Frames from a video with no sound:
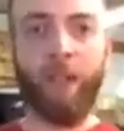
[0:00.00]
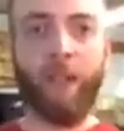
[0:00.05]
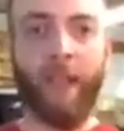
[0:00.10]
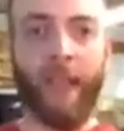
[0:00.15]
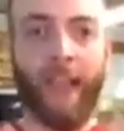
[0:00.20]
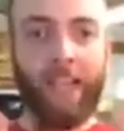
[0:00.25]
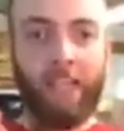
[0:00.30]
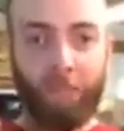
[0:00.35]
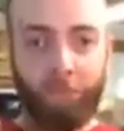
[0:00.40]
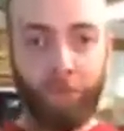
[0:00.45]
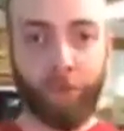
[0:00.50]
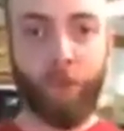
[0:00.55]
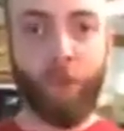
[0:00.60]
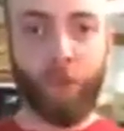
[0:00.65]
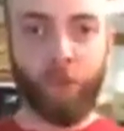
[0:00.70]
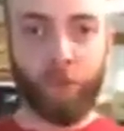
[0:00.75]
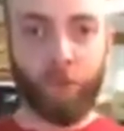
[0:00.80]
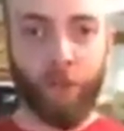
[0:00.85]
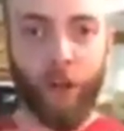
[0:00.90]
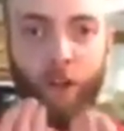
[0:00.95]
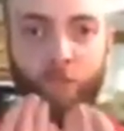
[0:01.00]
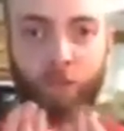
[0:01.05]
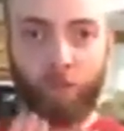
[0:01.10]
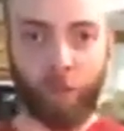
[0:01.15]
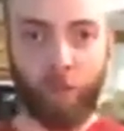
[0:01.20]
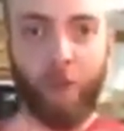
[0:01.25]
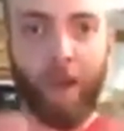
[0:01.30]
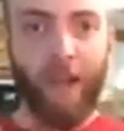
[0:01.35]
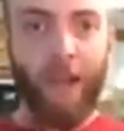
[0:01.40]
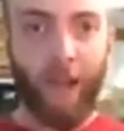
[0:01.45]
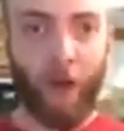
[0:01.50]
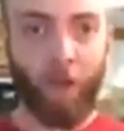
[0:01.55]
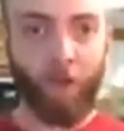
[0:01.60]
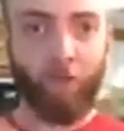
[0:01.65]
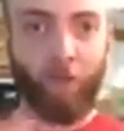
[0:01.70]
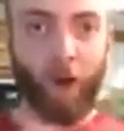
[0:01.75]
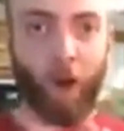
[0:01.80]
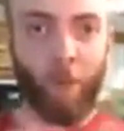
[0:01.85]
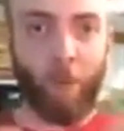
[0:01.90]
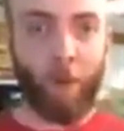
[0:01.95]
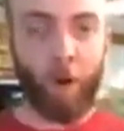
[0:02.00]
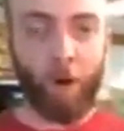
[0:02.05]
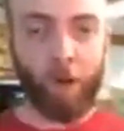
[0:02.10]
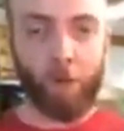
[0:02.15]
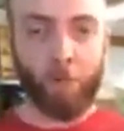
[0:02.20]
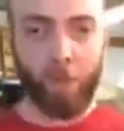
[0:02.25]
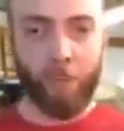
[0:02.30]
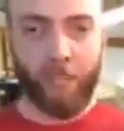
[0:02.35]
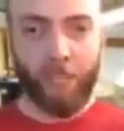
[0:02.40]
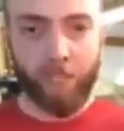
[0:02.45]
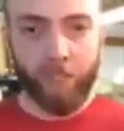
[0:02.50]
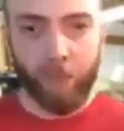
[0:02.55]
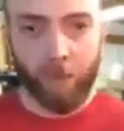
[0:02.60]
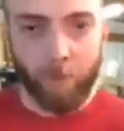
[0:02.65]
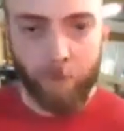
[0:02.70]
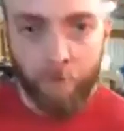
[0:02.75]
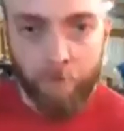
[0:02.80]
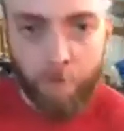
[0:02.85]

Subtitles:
and if you go soft loop, how far apart you place them.